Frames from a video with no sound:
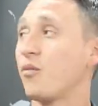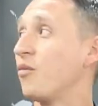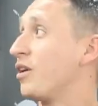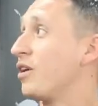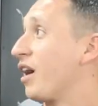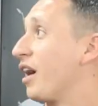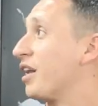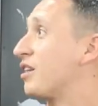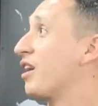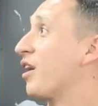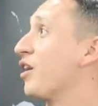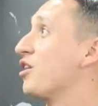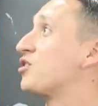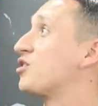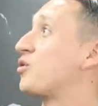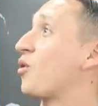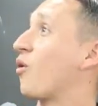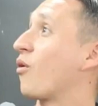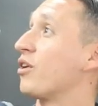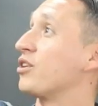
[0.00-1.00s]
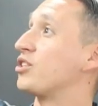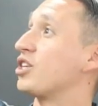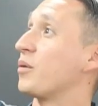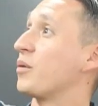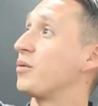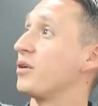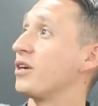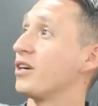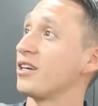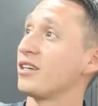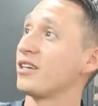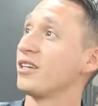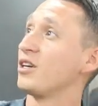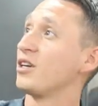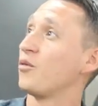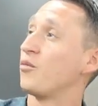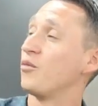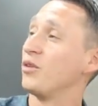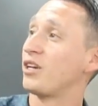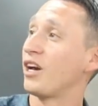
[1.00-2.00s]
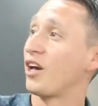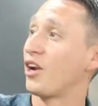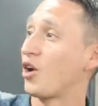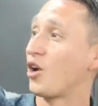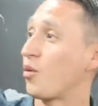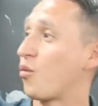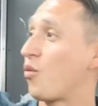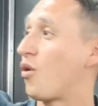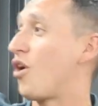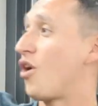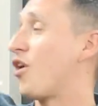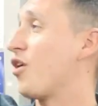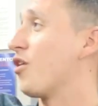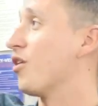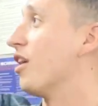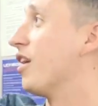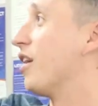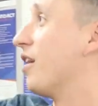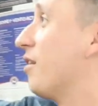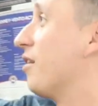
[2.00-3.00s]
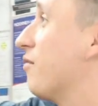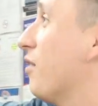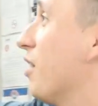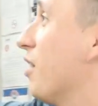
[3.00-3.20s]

We got a ton of storage up here. We got our wall of